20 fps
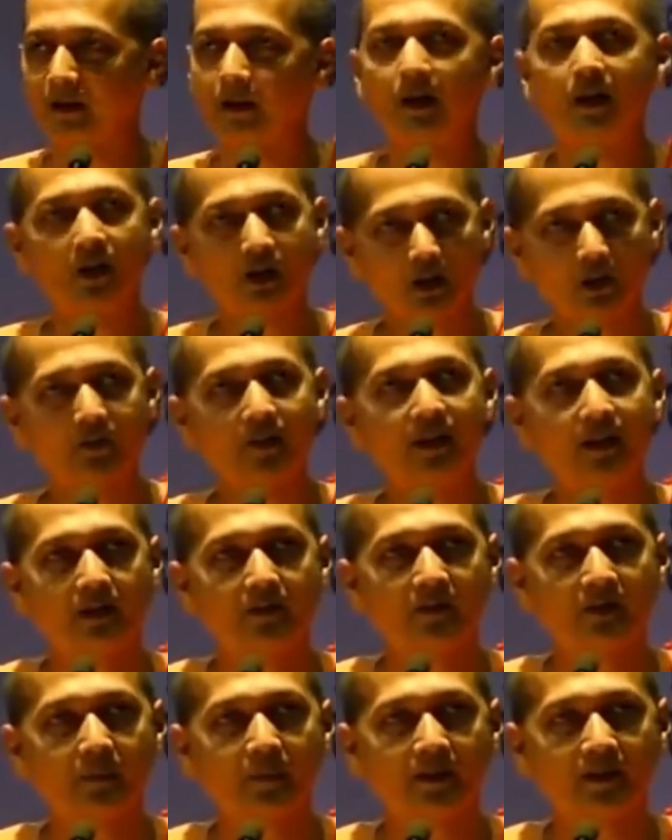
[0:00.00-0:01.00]
Condition of
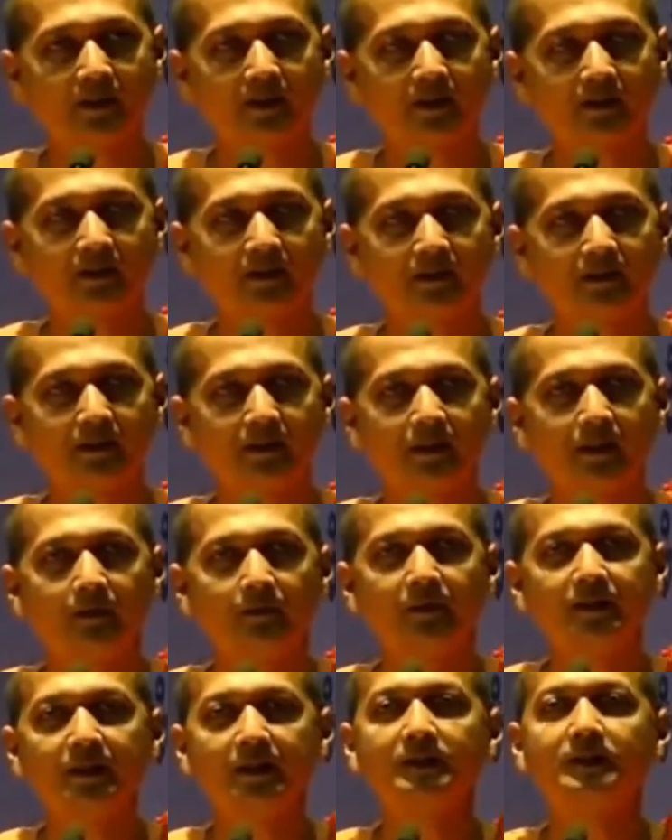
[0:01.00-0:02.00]
India was better.
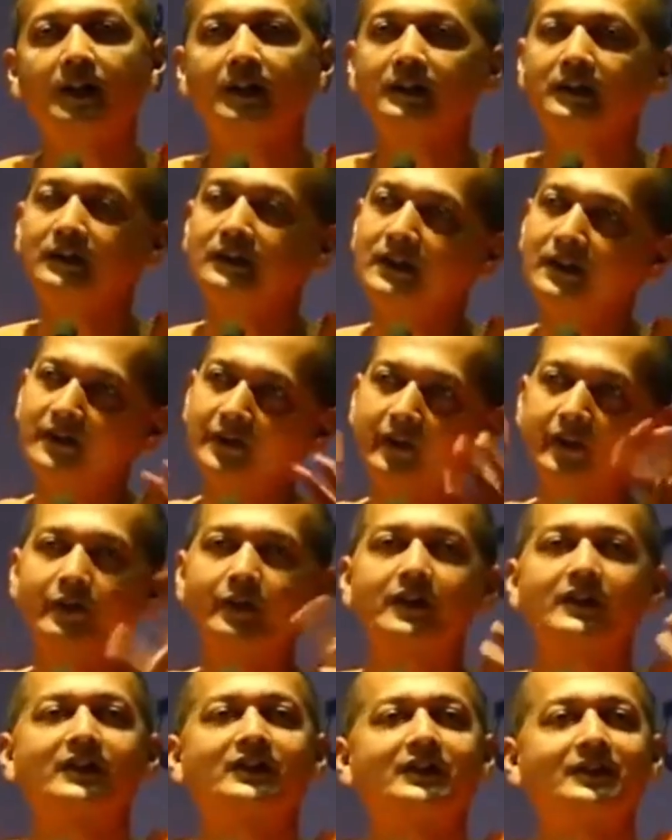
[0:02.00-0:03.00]
Within 30 years,
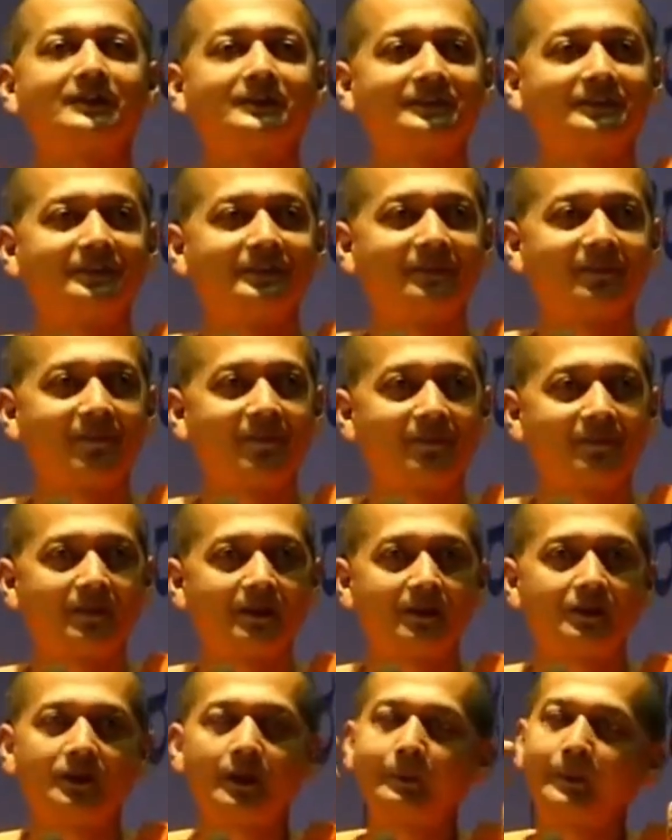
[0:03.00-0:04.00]
reversed.
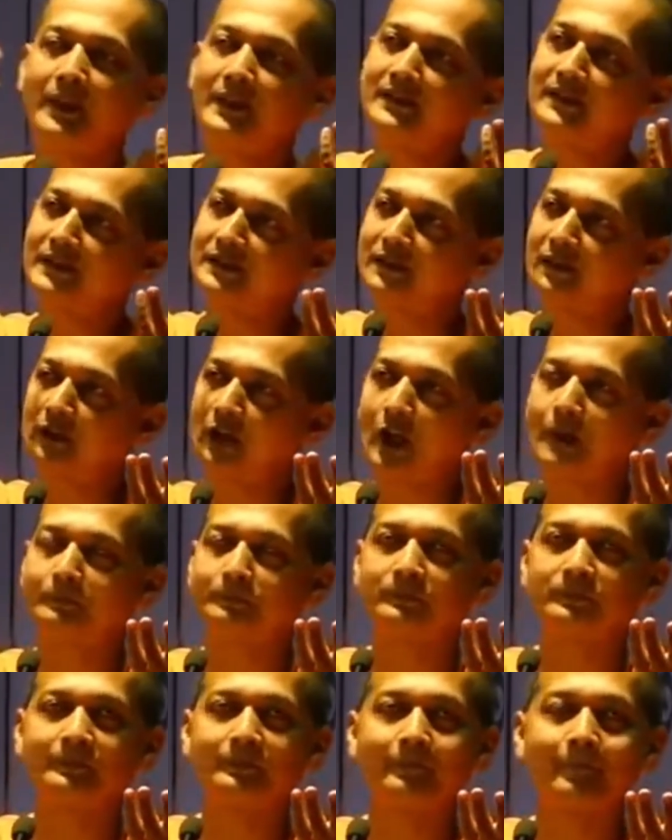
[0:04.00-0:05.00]
Japan is at the
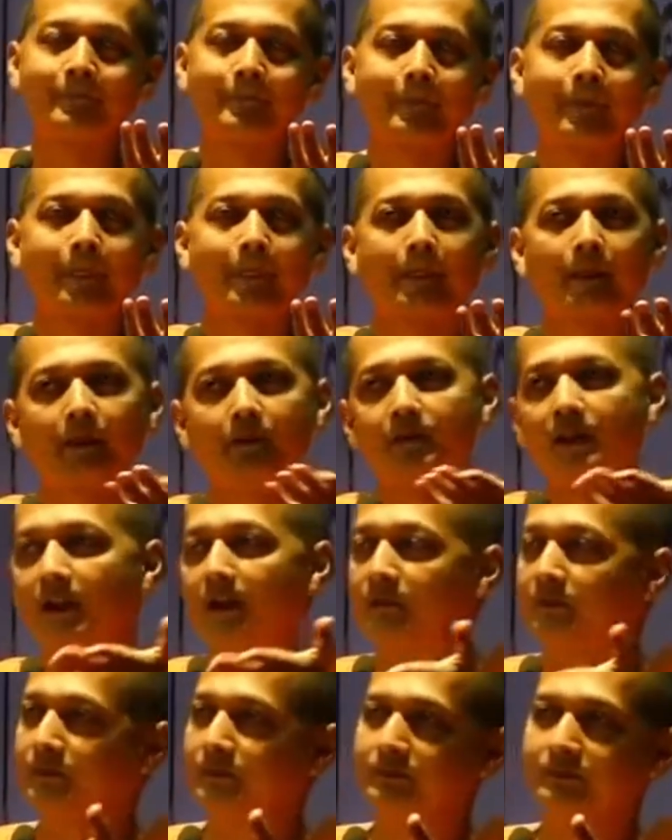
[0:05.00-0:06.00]
top, we
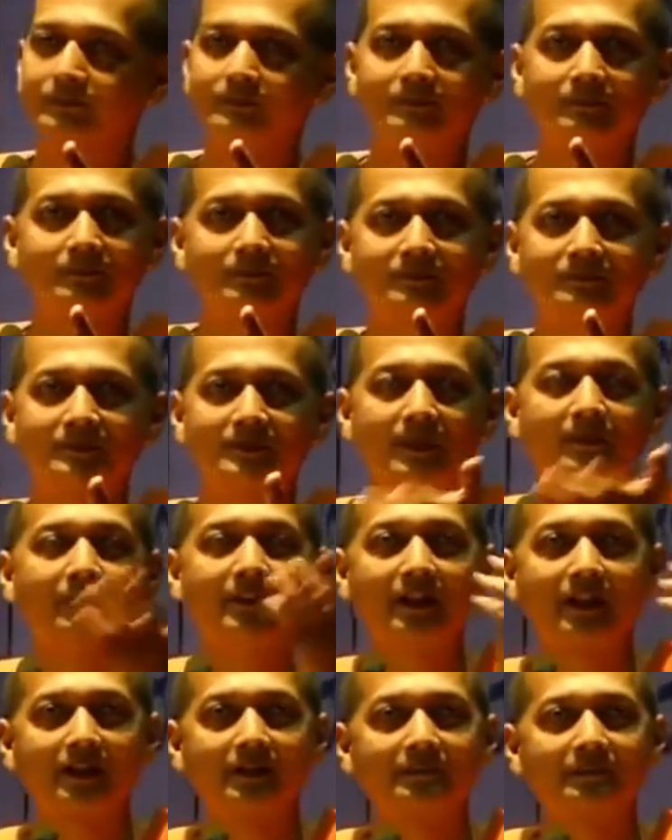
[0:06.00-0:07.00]
are
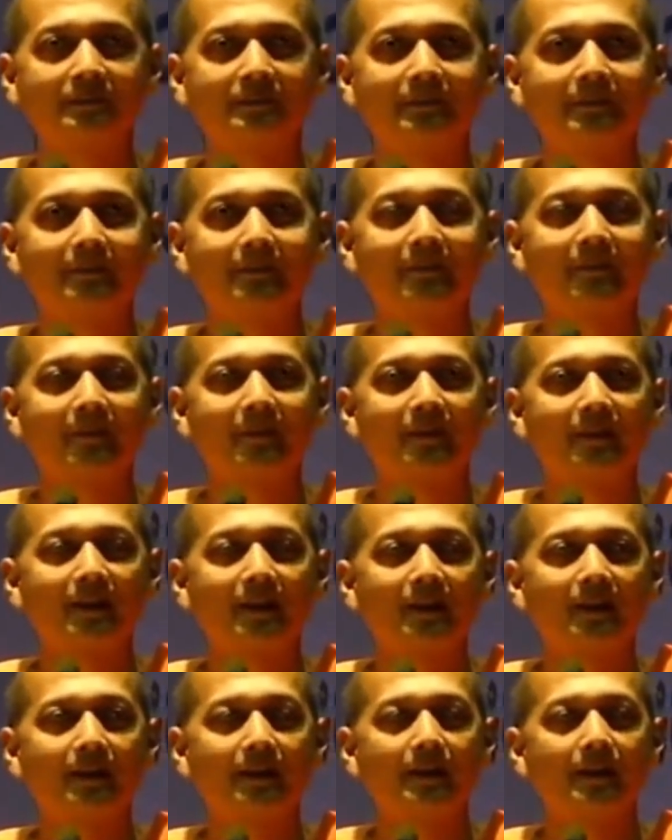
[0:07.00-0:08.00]
somewhere.
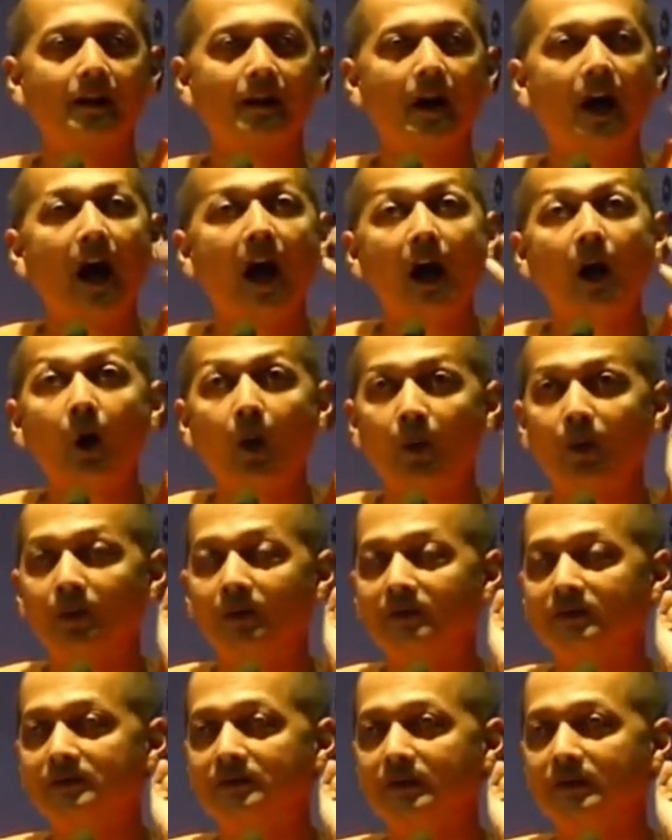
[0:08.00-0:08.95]
How?